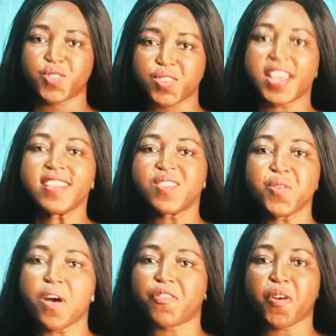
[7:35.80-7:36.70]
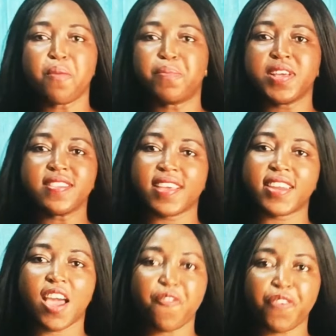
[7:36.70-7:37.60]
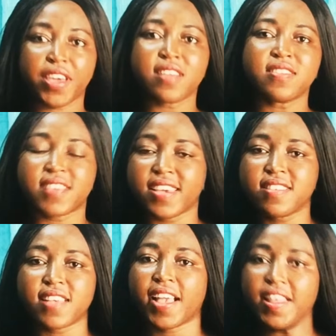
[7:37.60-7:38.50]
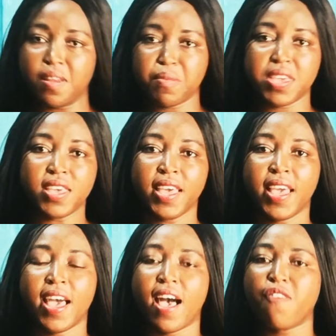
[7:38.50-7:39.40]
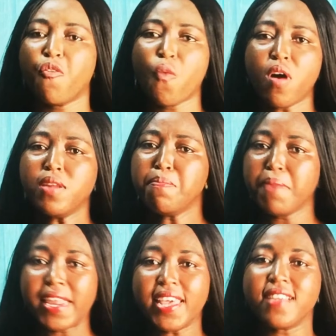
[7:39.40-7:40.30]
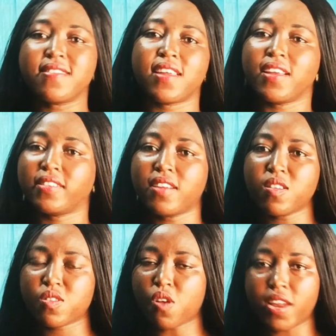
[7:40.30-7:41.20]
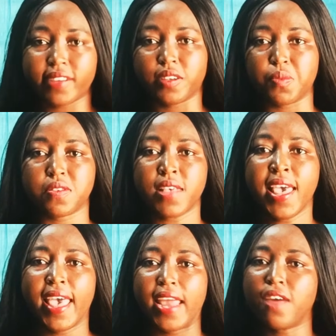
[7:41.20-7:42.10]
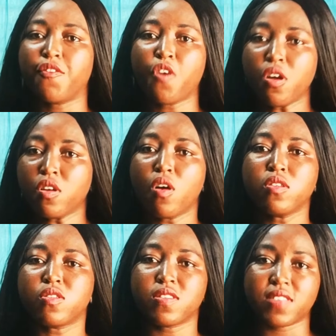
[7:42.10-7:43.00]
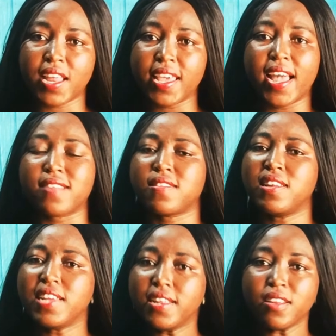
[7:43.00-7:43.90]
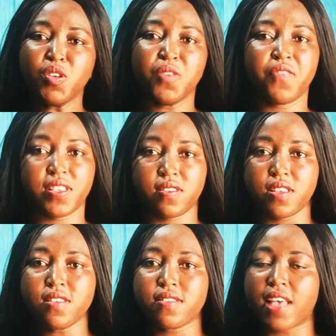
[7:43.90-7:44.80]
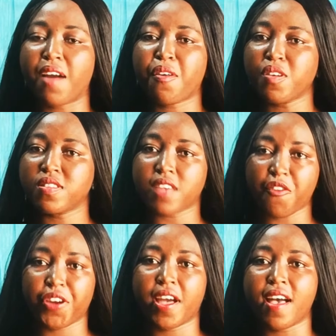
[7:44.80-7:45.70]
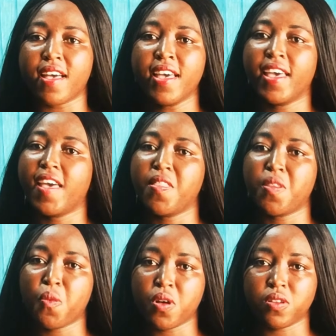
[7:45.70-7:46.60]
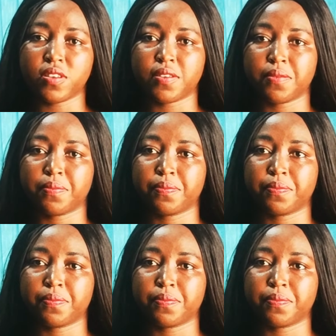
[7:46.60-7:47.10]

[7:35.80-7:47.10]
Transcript: Students who have completed African Science Academy have won many international scholarships and have gone on to study at leading universities across Africa and the world.